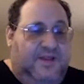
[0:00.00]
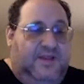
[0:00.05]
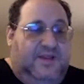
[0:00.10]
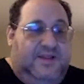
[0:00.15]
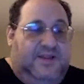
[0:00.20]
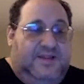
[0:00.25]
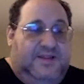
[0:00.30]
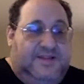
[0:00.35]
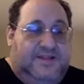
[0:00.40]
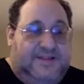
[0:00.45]

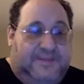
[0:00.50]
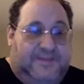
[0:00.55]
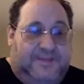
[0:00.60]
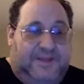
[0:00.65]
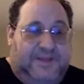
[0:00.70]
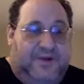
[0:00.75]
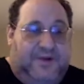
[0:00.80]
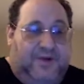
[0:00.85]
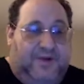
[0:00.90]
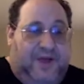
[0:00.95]

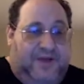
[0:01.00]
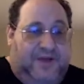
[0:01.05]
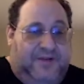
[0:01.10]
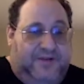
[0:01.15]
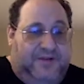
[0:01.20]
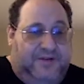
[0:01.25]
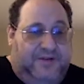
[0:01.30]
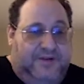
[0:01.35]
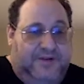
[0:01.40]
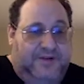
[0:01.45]
something or
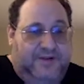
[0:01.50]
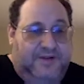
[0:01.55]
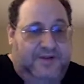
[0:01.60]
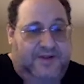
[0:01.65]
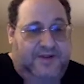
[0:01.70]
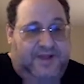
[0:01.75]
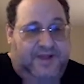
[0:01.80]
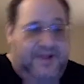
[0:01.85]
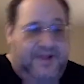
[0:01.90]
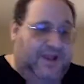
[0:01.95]
other.
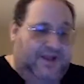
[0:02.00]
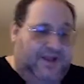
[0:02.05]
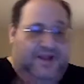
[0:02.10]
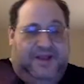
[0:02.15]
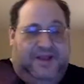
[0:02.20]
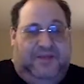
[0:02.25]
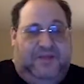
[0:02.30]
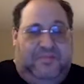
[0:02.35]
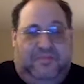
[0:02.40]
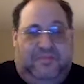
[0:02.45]
And again,
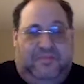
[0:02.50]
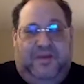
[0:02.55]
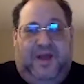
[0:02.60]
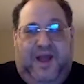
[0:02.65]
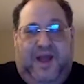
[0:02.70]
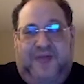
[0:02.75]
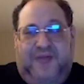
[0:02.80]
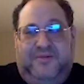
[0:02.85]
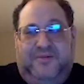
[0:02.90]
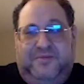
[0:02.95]
like,
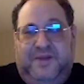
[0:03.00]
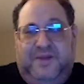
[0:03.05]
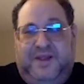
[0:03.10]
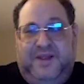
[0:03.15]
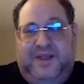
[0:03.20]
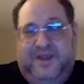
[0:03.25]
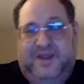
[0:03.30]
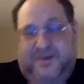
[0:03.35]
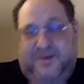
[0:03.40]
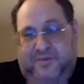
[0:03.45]
I don't really
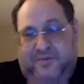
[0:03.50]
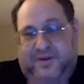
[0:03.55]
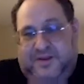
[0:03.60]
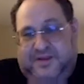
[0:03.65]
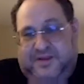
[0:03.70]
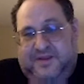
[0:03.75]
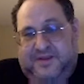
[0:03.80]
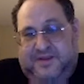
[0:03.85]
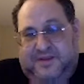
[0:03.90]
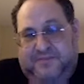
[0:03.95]
care what
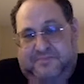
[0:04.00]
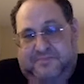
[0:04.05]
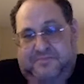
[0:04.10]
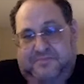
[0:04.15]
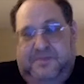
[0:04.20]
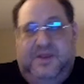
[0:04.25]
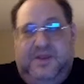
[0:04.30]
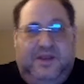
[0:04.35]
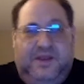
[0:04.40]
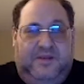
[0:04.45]
the
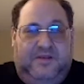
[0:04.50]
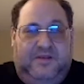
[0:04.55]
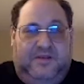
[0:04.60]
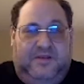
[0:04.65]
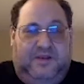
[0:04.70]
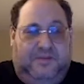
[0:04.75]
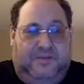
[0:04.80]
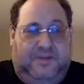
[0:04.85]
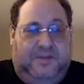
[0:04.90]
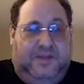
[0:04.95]
instance
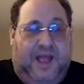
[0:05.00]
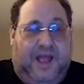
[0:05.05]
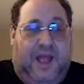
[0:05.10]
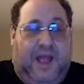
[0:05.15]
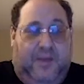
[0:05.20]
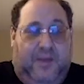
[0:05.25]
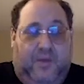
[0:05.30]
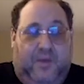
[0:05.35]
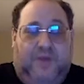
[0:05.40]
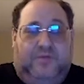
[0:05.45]
is, but
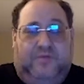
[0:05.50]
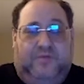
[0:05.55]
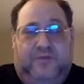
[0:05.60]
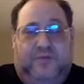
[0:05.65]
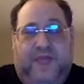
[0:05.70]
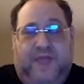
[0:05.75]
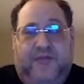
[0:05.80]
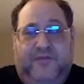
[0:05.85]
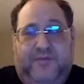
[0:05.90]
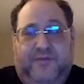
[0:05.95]
I want to
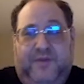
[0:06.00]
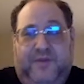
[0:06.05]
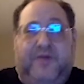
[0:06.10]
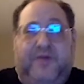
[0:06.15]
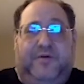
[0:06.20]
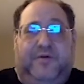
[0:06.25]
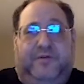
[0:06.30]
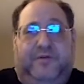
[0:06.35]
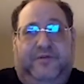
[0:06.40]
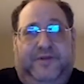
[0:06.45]
have a
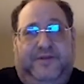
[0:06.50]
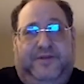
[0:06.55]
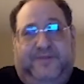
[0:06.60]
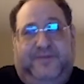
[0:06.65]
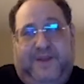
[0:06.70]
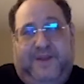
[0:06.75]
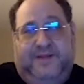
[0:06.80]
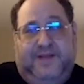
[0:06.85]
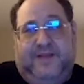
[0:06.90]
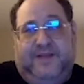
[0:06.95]
record of it,
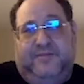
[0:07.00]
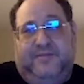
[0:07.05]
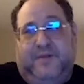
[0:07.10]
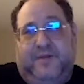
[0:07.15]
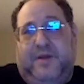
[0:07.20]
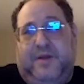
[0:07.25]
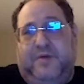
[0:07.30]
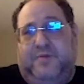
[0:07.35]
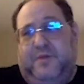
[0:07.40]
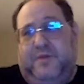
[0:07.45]
right? That
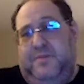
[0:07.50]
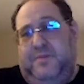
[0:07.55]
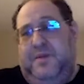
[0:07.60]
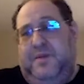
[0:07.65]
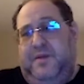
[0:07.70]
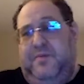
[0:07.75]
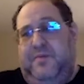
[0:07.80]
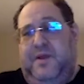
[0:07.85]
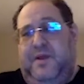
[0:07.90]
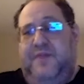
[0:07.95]
record will
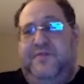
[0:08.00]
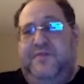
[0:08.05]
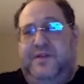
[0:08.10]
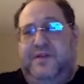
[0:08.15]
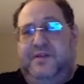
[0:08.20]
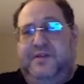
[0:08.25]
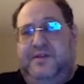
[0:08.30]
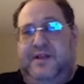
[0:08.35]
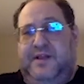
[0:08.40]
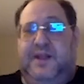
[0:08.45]
be
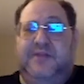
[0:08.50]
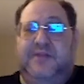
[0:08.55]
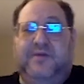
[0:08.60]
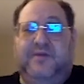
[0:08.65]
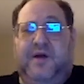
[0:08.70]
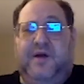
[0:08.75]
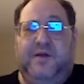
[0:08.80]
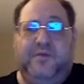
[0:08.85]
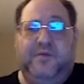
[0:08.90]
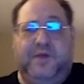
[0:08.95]
relevant later
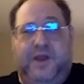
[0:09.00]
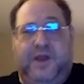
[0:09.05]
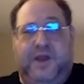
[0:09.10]
on when I,